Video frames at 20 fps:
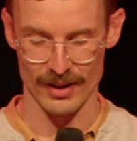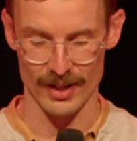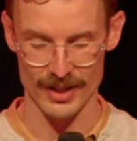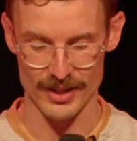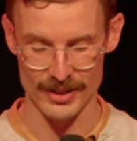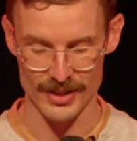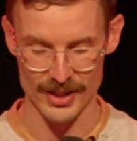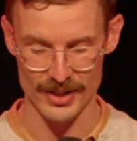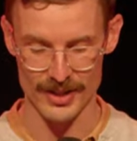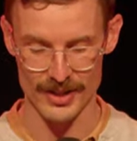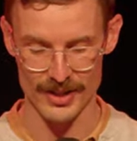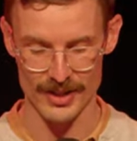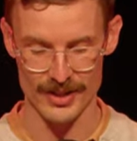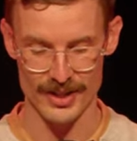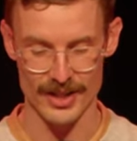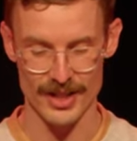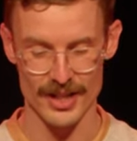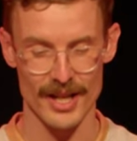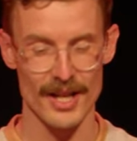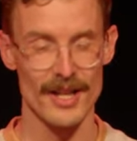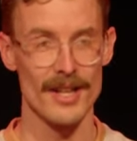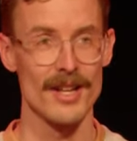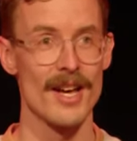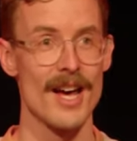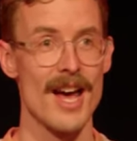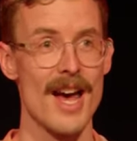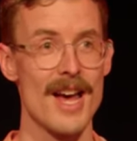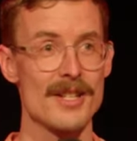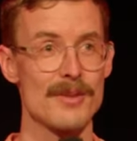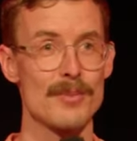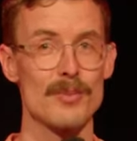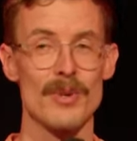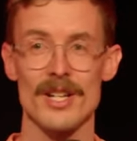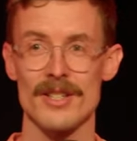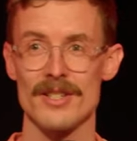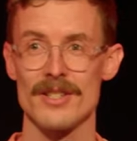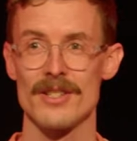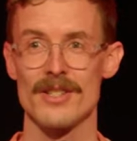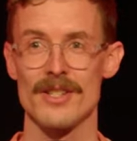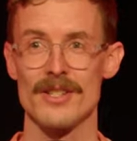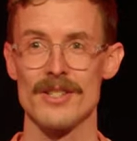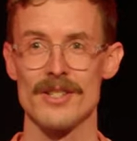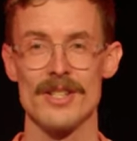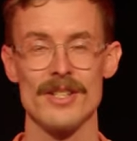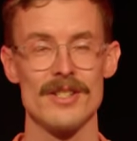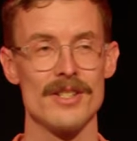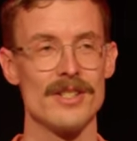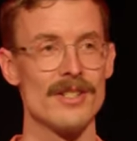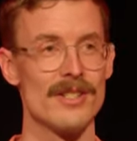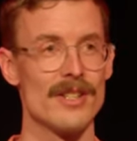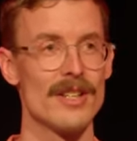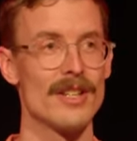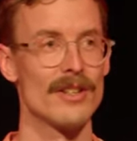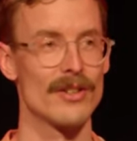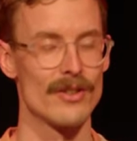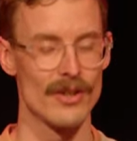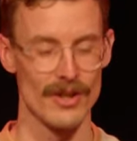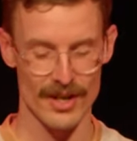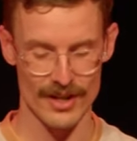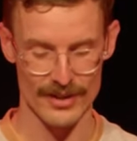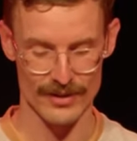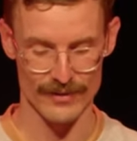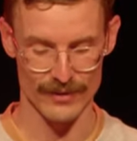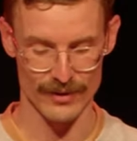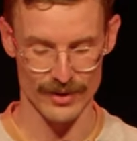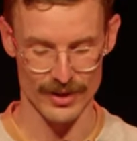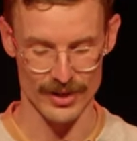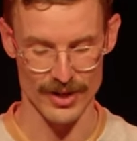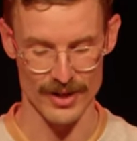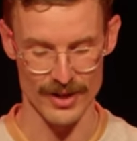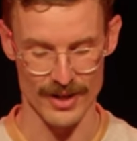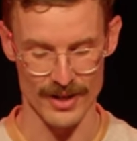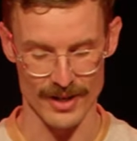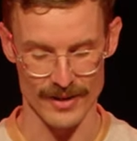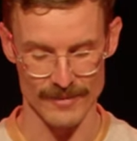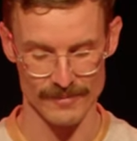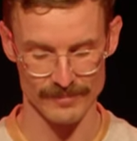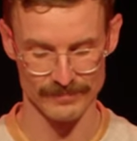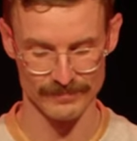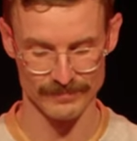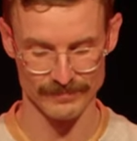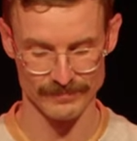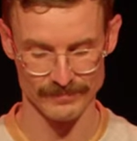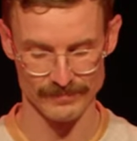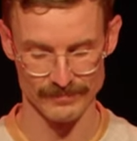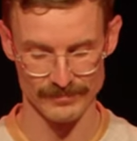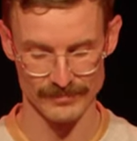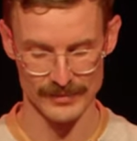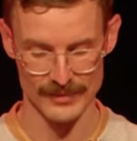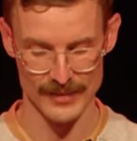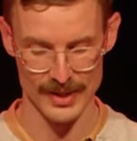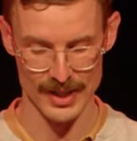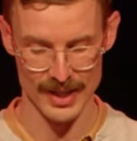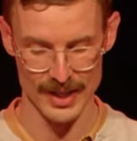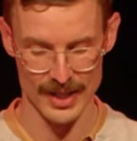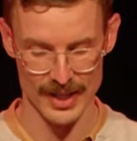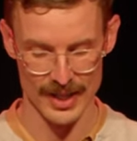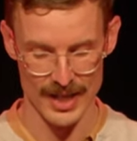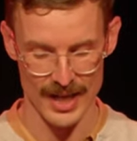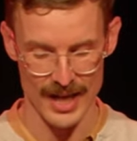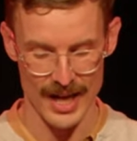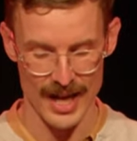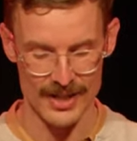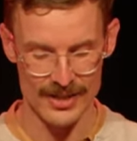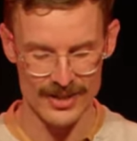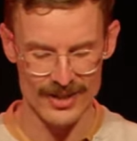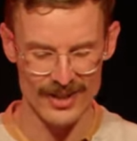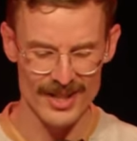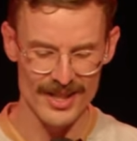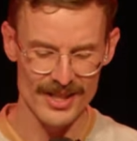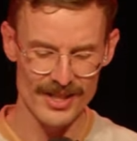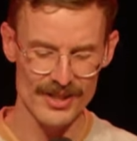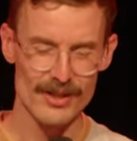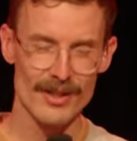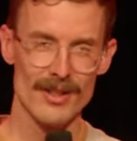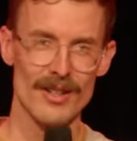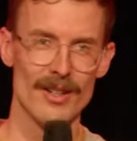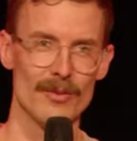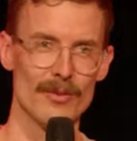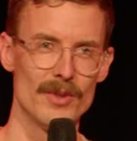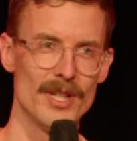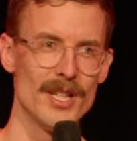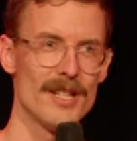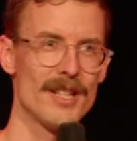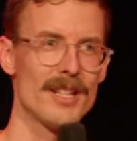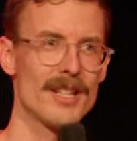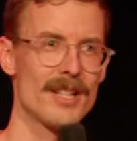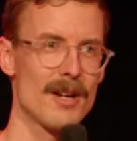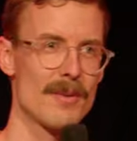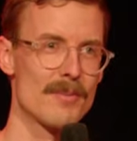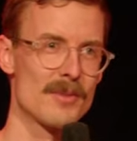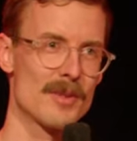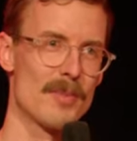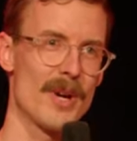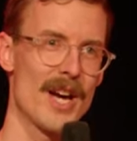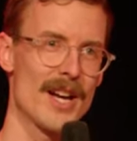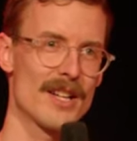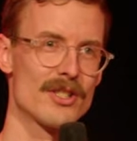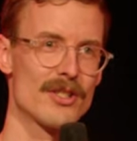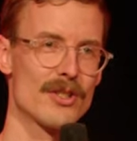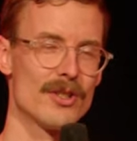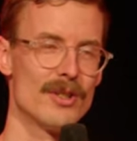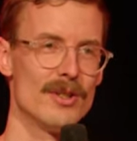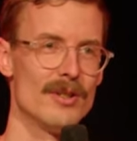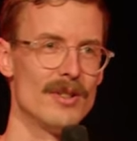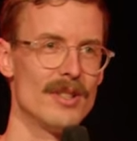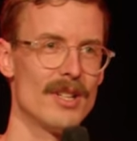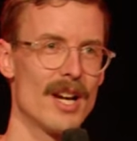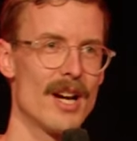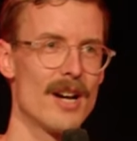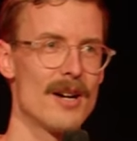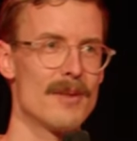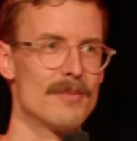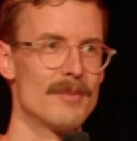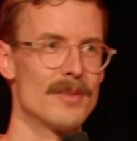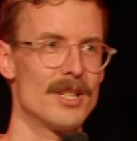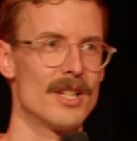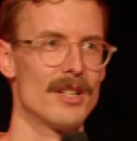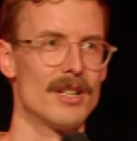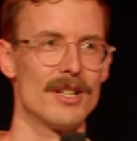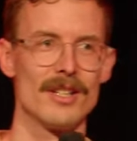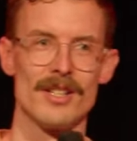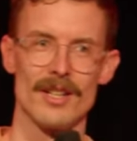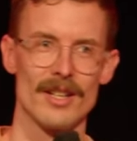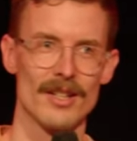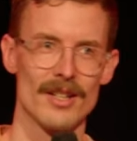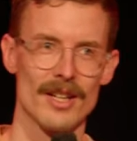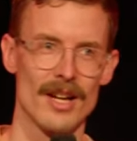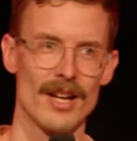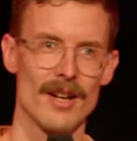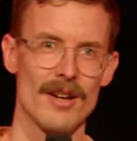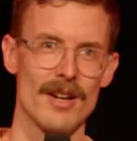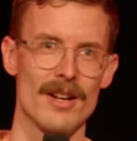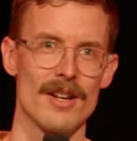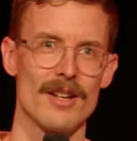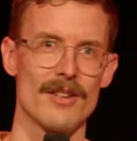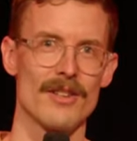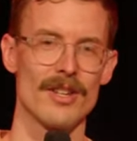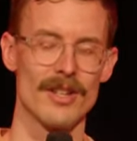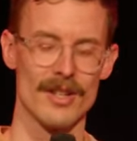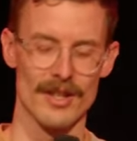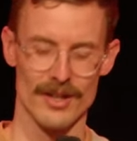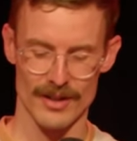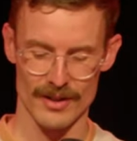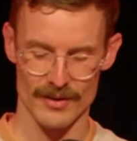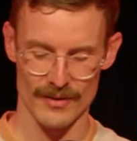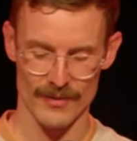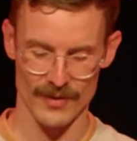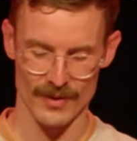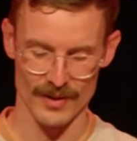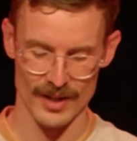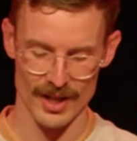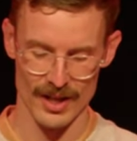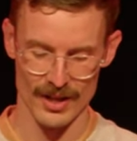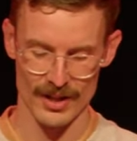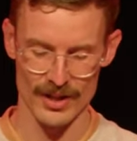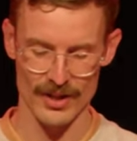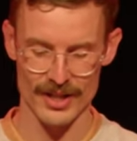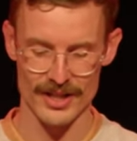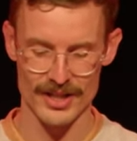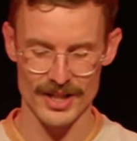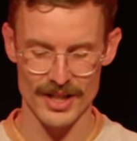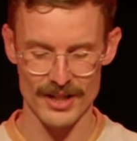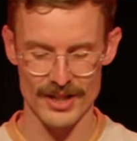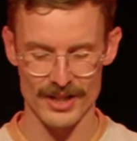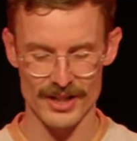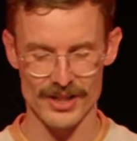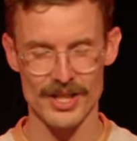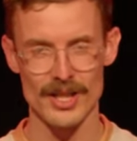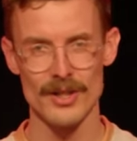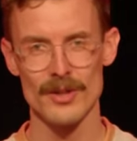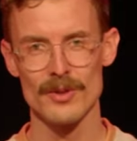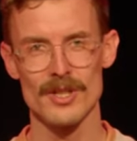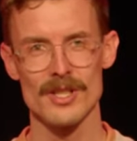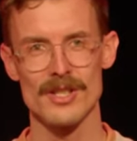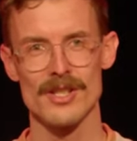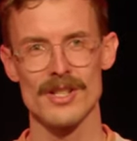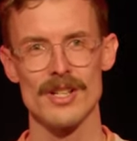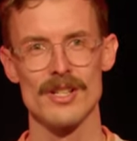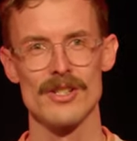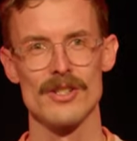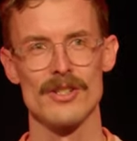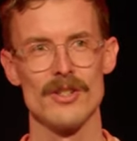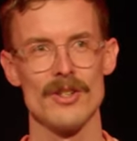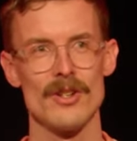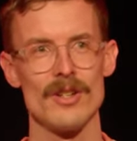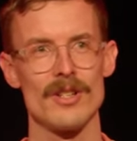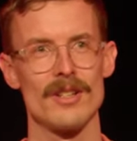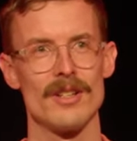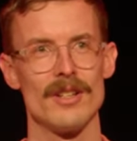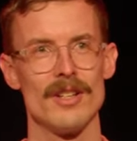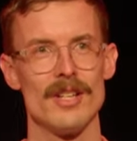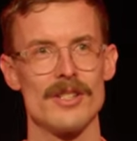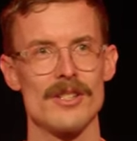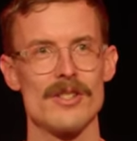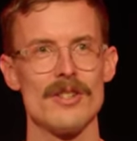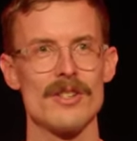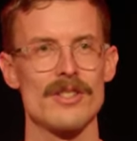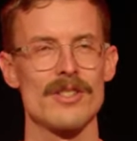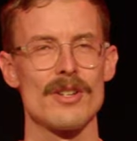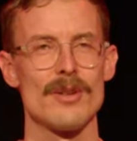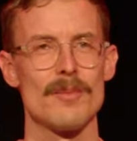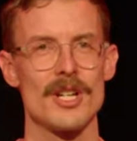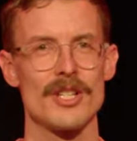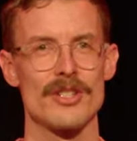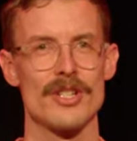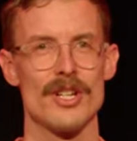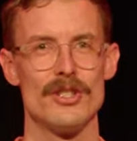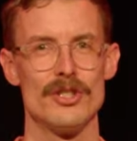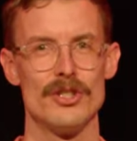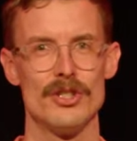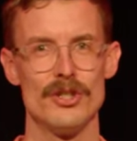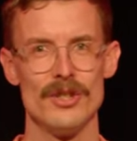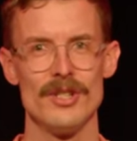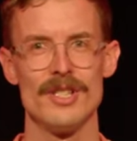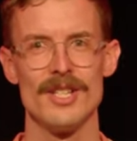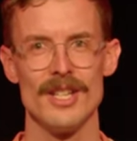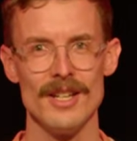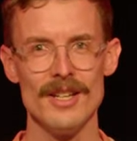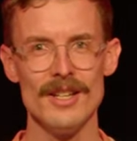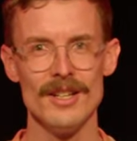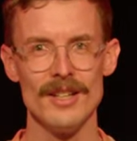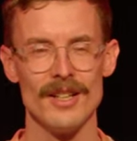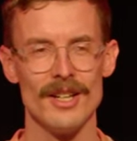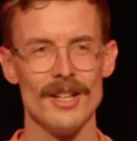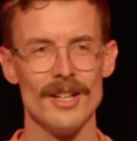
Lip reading: existence together as brothers and sisters in Christ for eternity. And so this really comes back to the idea that singleness is not, it's not so much a duty